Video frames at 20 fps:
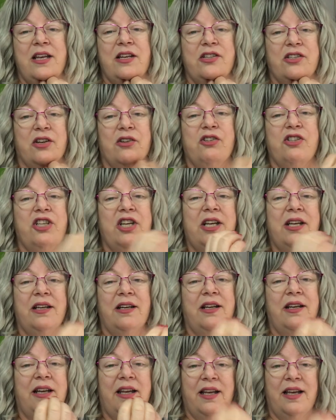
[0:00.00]
So she
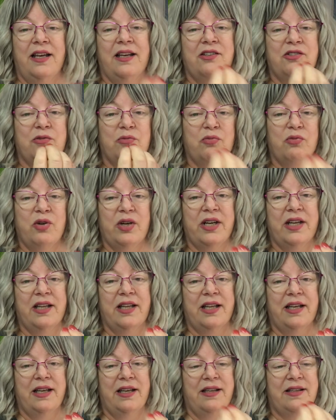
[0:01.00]
is
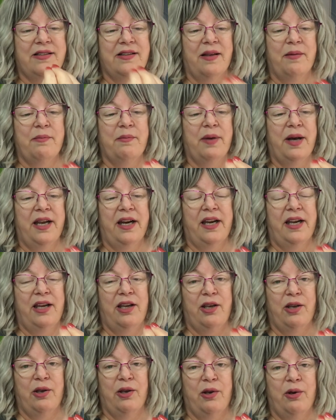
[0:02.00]
really somebody
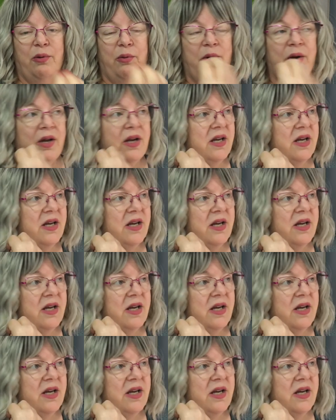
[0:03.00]
who